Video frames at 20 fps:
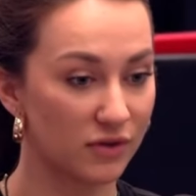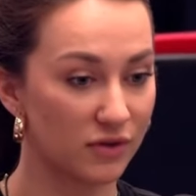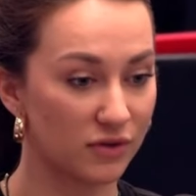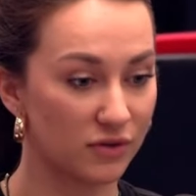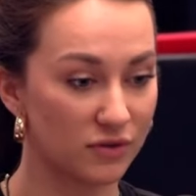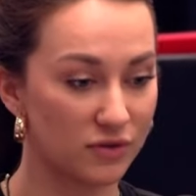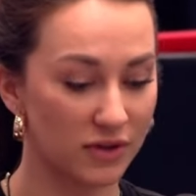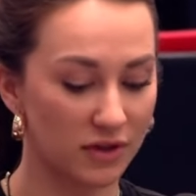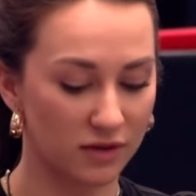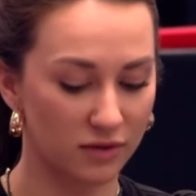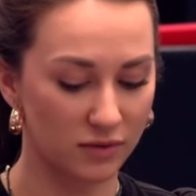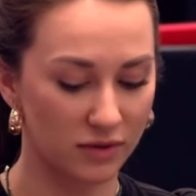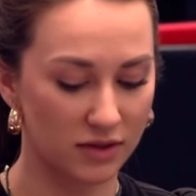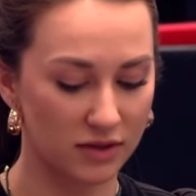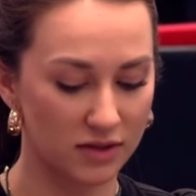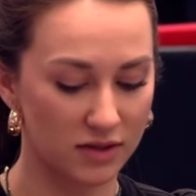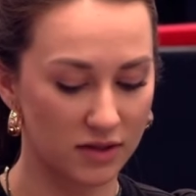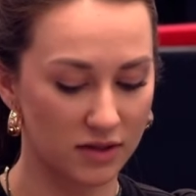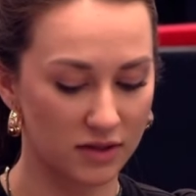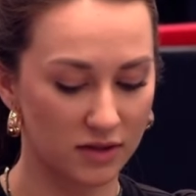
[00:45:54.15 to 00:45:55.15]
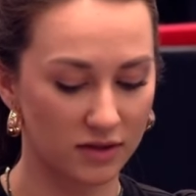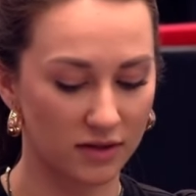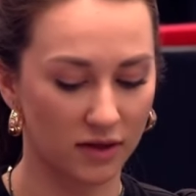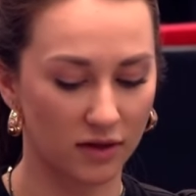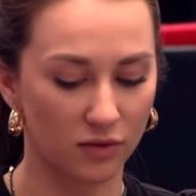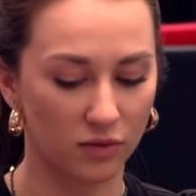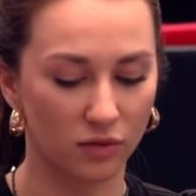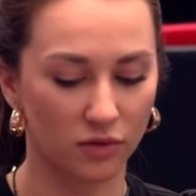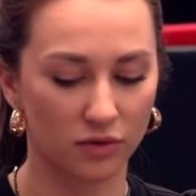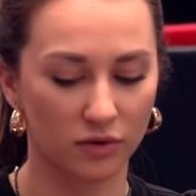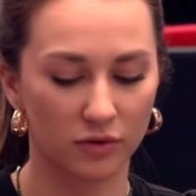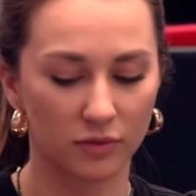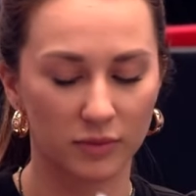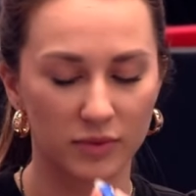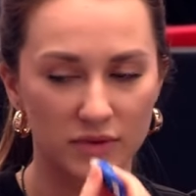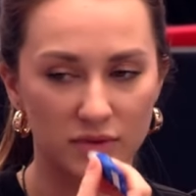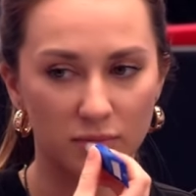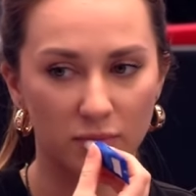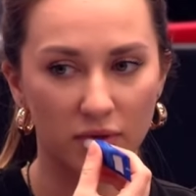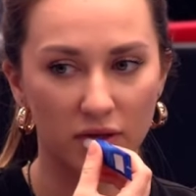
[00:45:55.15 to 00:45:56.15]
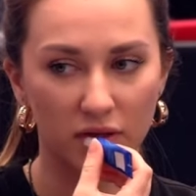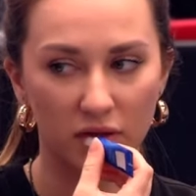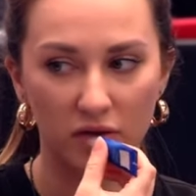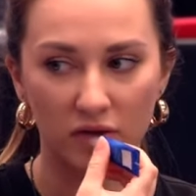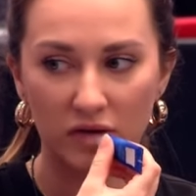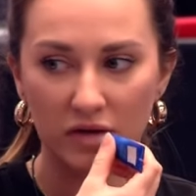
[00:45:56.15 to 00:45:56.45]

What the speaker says: You take away T and that whole group is split.